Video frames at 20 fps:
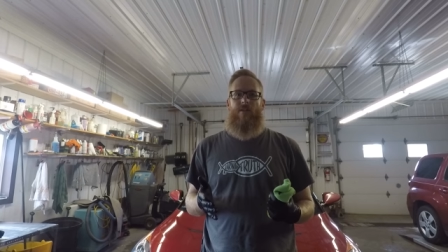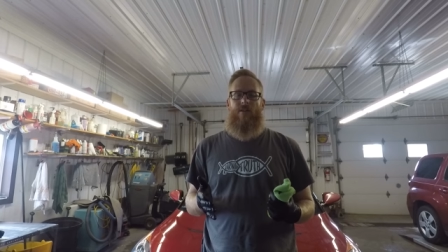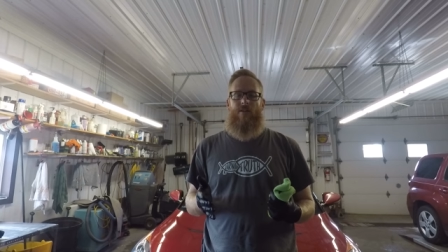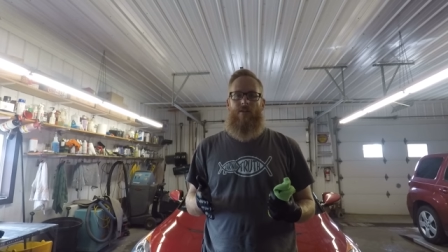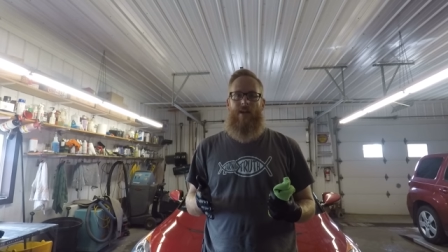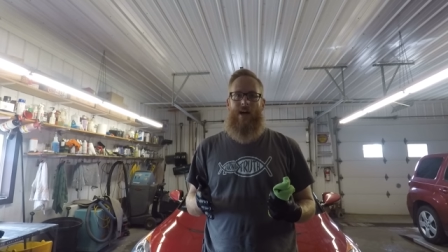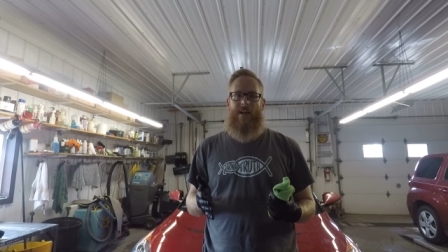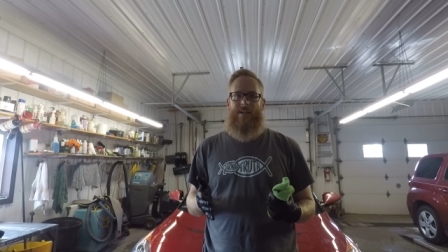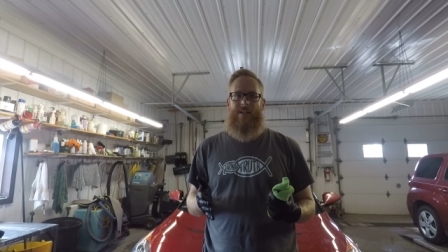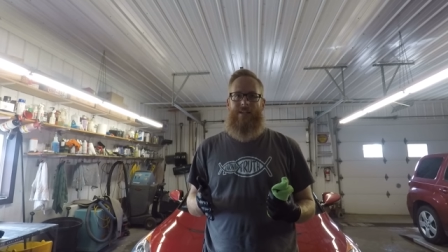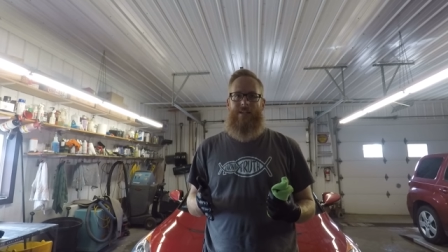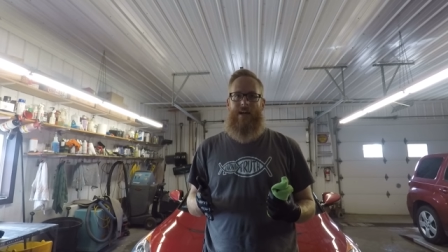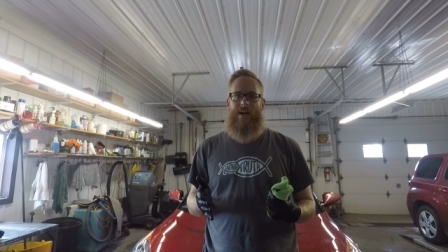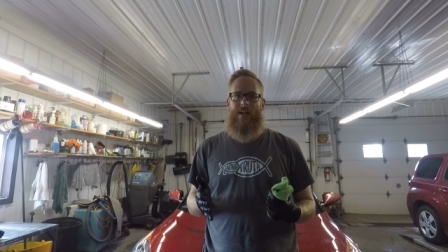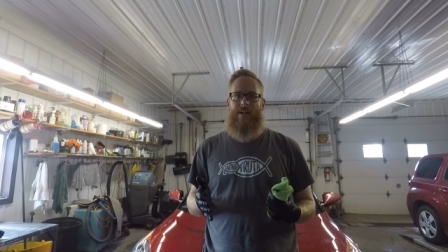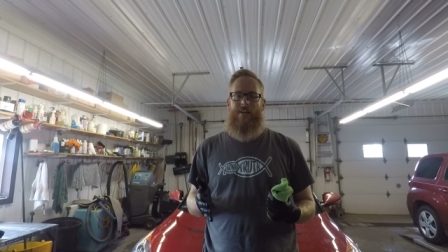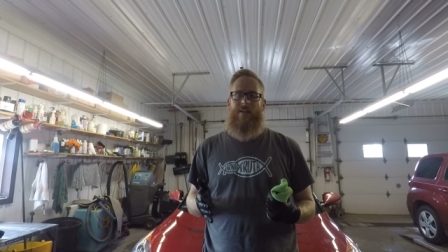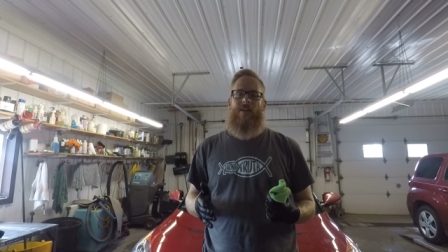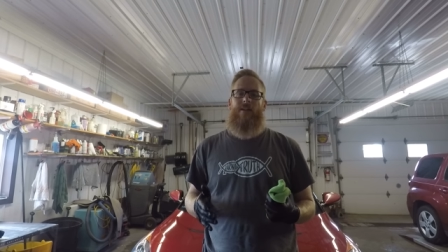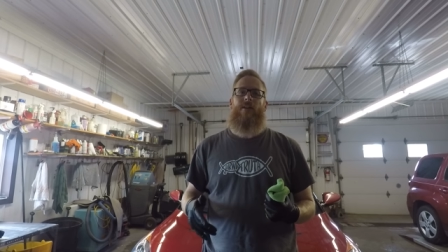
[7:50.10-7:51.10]
that is
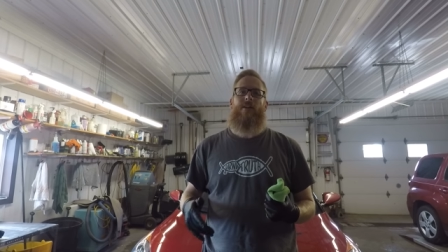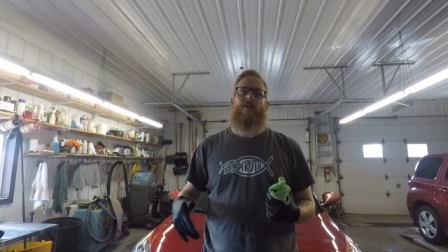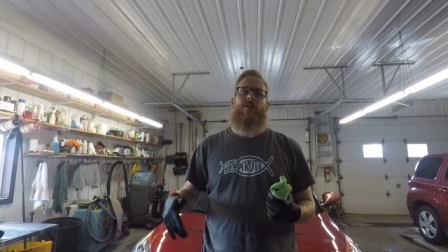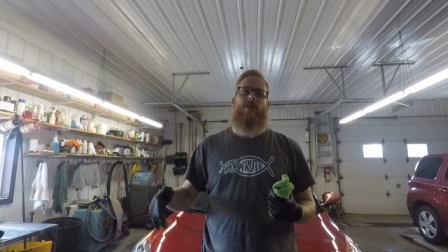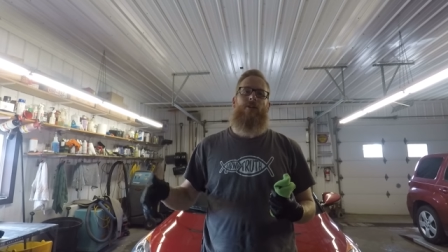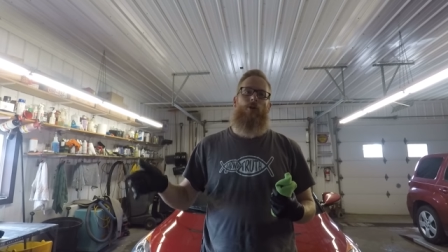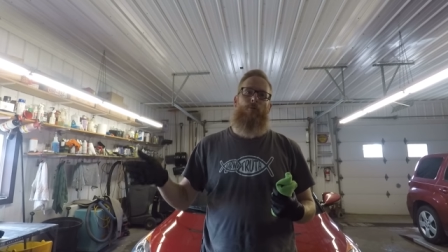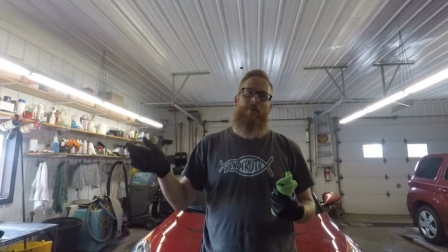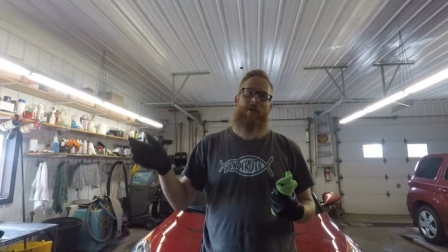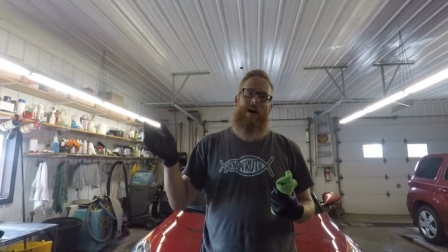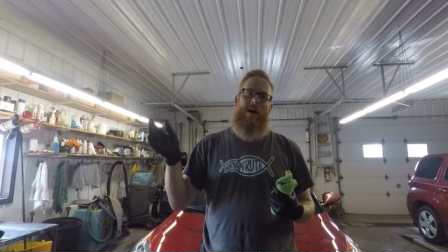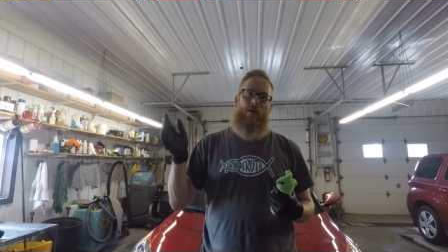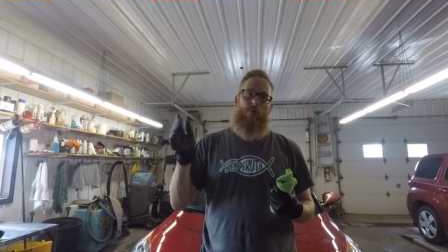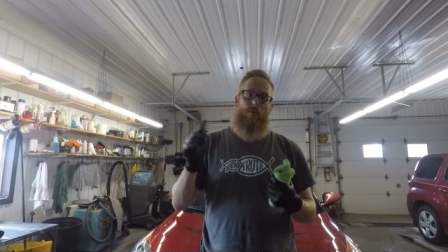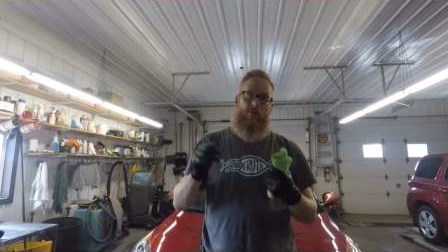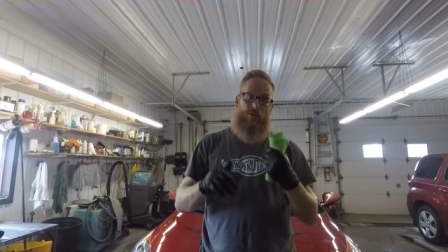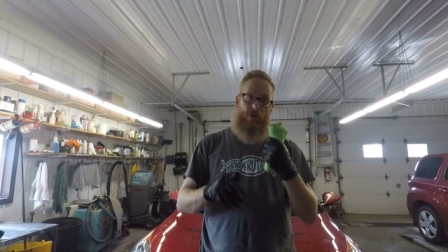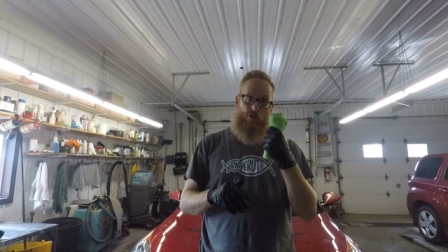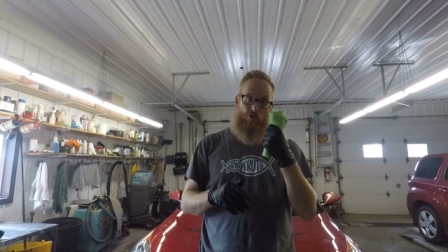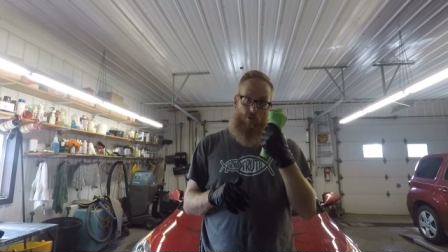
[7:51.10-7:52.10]
done you go back
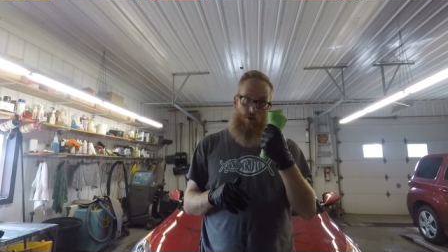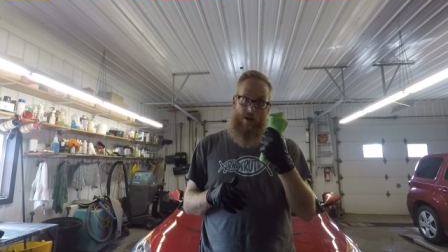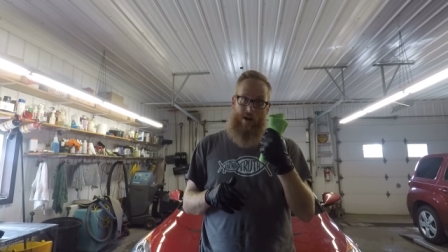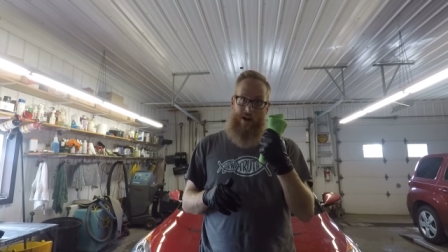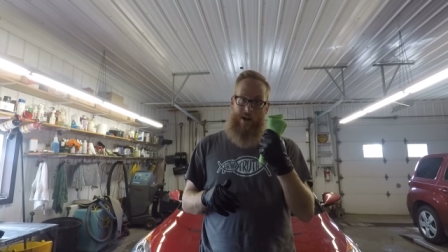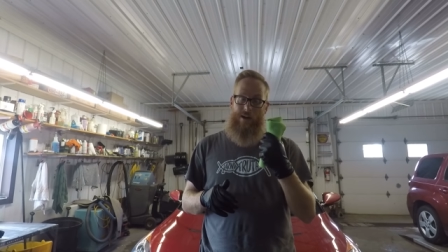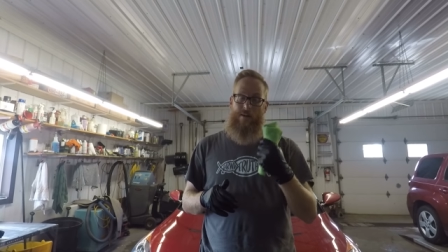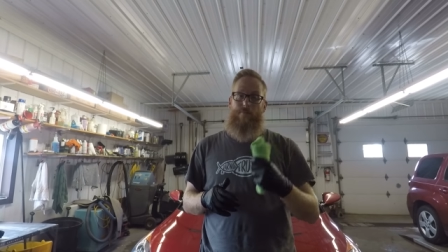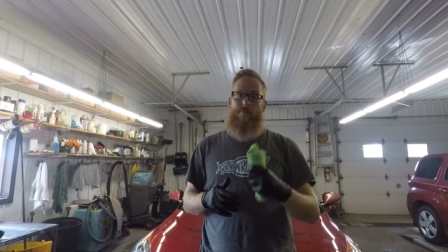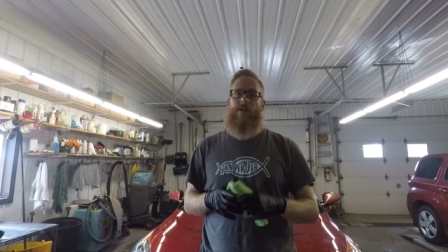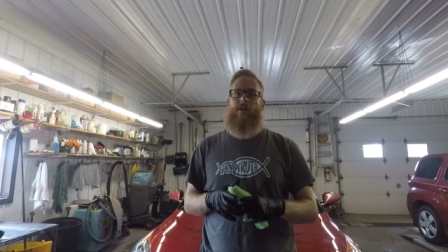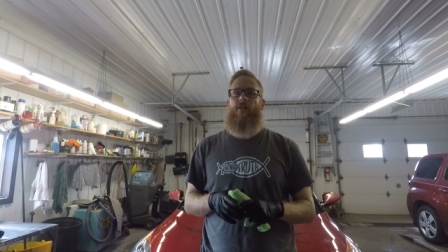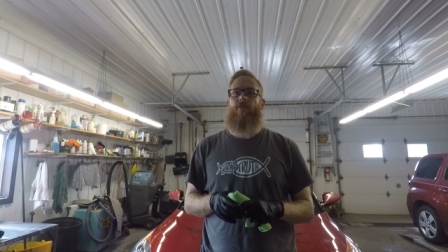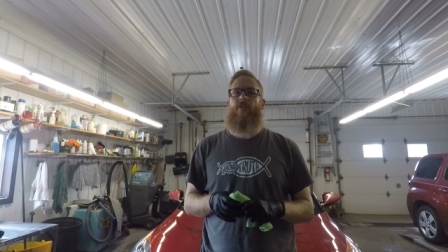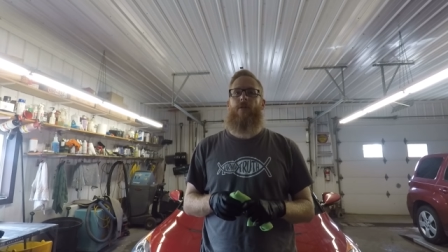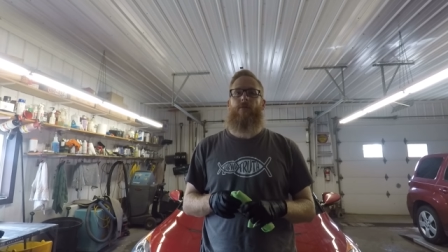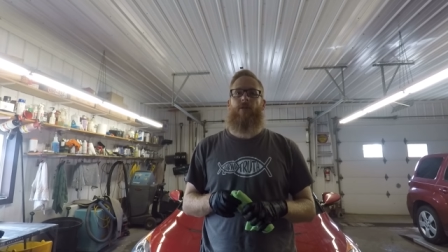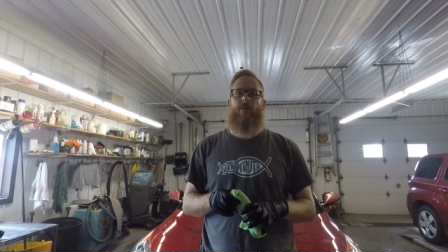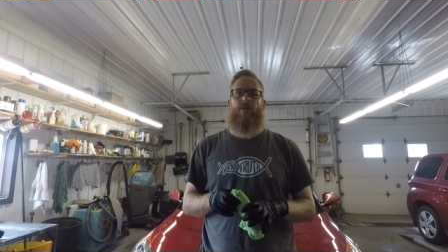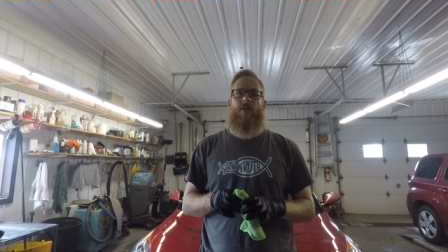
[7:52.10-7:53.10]
with a dry
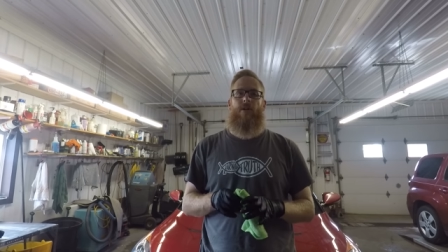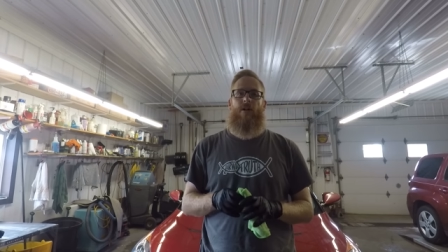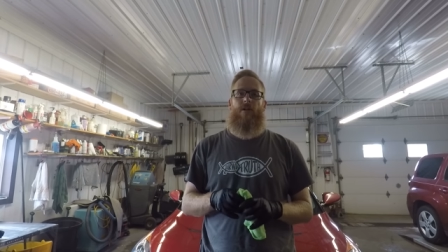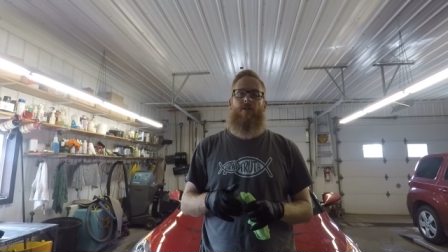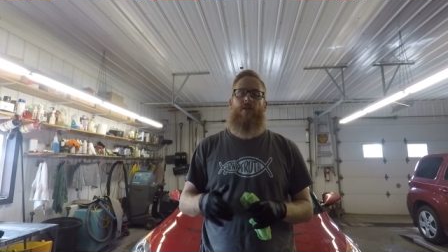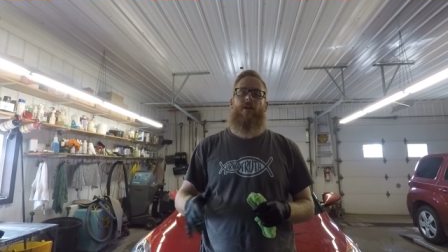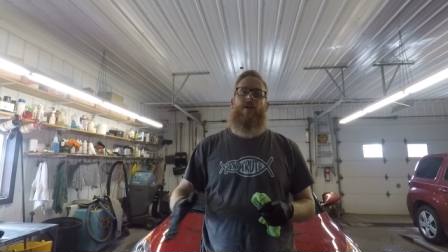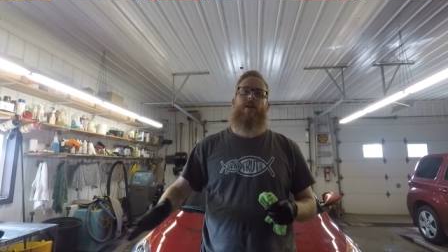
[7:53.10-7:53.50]
microfiber cloth